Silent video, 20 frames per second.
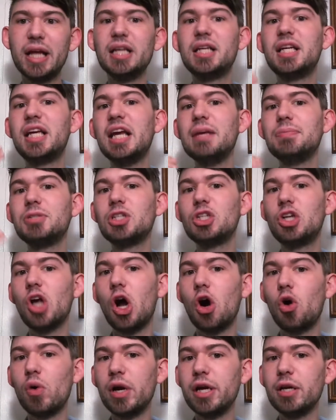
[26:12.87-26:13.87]
He keeps
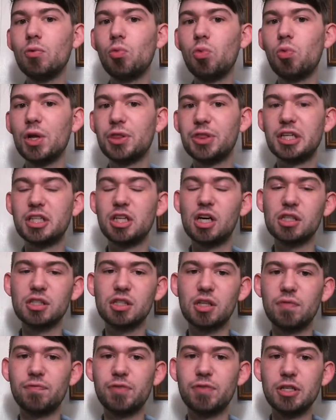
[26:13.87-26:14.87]
going with the
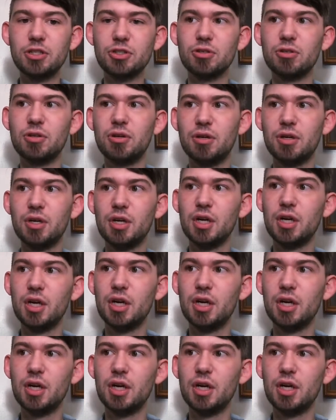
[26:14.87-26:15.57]
Toxic Avenger